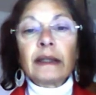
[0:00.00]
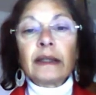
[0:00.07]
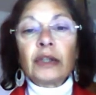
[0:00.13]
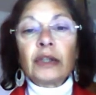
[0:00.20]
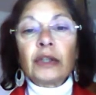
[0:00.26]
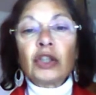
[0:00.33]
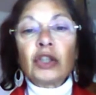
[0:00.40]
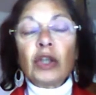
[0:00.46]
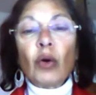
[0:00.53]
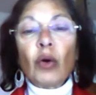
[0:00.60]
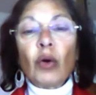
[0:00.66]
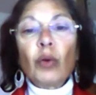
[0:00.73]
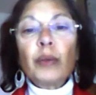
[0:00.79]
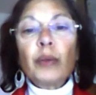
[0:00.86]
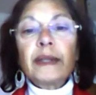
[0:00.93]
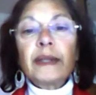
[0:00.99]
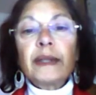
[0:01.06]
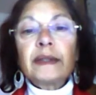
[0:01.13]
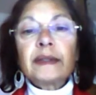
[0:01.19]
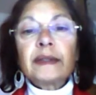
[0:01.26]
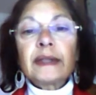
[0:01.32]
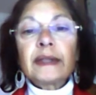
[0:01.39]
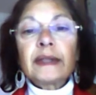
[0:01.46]
she
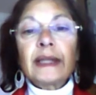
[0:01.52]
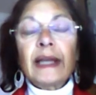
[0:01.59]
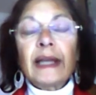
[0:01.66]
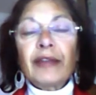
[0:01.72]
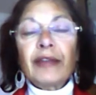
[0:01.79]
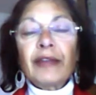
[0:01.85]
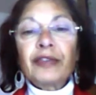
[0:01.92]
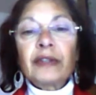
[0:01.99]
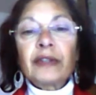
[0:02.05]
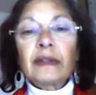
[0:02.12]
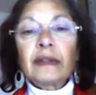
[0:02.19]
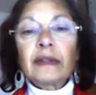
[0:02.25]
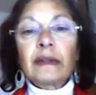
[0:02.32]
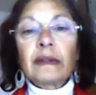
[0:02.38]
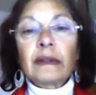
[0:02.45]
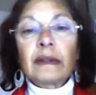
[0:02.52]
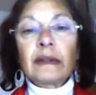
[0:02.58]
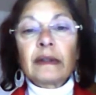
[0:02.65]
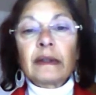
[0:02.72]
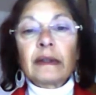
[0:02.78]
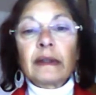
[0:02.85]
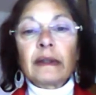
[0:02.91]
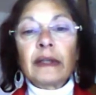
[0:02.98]
always left
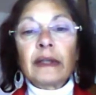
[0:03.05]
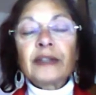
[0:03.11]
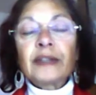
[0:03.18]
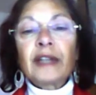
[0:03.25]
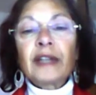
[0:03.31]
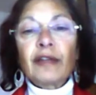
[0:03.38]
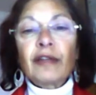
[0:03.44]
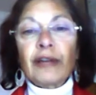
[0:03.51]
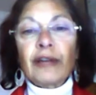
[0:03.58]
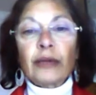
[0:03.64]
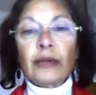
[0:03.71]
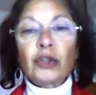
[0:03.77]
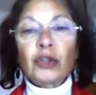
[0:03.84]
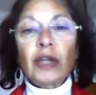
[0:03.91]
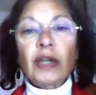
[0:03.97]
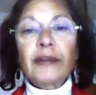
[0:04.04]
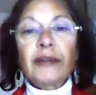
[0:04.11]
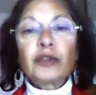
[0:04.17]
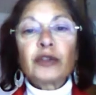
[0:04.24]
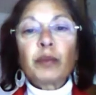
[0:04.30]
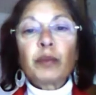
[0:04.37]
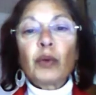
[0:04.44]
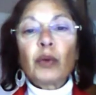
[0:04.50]
herself out. She either
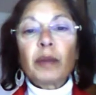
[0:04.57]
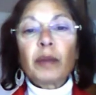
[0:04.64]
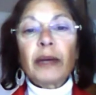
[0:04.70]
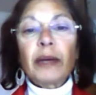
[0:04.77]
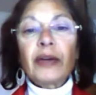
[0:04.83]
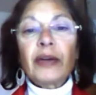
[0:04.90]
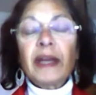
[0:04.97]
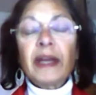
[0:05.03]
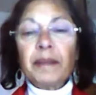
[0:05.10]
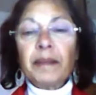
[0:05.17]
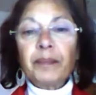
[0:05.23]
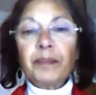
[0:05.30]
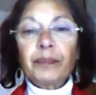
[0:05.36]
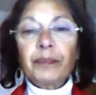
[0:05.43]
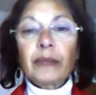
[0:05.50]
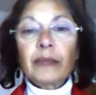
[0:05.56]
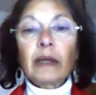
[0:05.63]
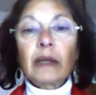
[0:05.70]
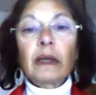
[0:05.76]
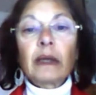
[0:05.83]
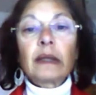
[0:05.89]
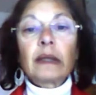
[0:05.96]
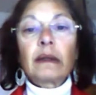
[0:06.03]
spoke about him,
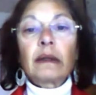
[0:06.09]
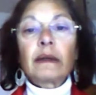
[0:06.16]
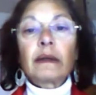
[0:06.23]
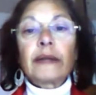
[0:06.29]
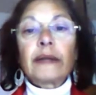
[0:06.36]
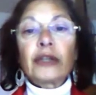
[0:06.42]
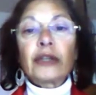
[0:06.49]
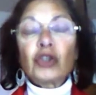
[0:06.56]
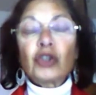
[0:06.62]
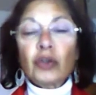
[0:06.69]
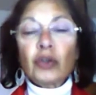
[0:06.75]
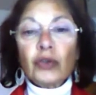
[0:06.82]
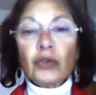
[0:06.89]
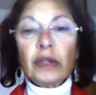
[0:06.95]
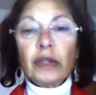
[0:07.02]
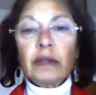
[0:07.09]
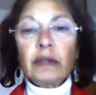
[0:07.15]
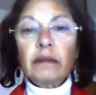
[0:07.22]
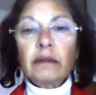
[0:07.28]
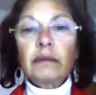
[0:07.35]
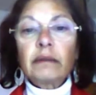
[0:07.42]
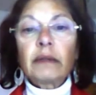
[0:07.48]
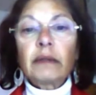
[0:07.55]
uh, their
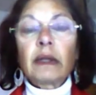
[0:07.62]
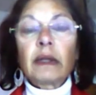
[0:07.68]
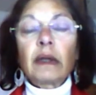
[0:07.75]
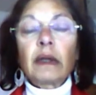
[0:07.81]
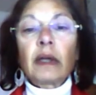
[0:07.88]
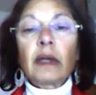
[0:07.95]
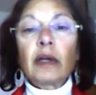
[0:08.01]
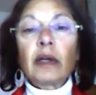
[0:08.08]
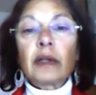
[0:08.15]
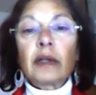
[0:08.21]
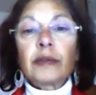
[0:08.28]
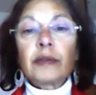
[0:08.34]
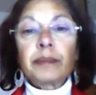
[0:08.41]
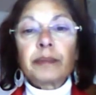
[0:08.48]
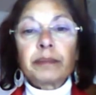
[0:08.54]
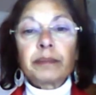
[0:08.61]
children, her